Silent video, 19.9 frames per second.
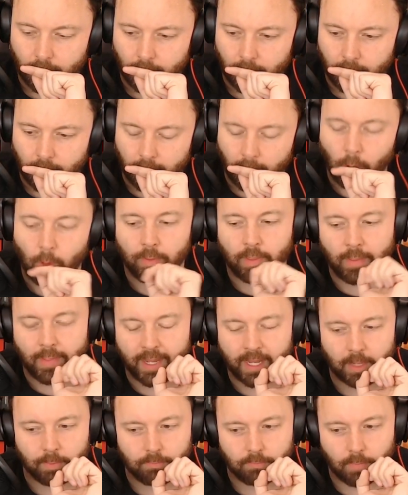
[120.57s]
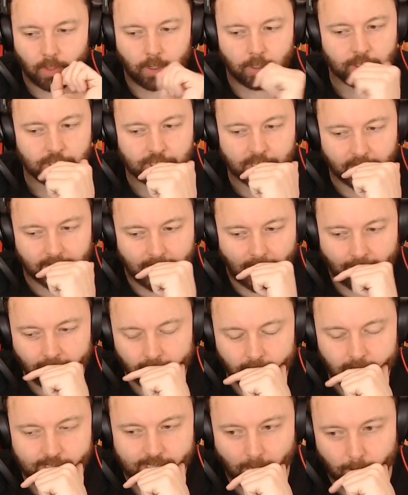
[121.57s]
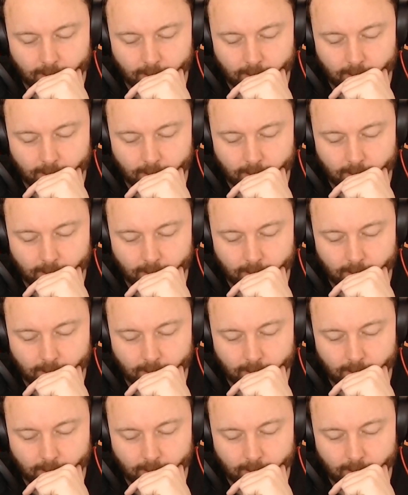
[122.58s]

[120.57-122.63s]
Oh, and then they can merge together? Is that what's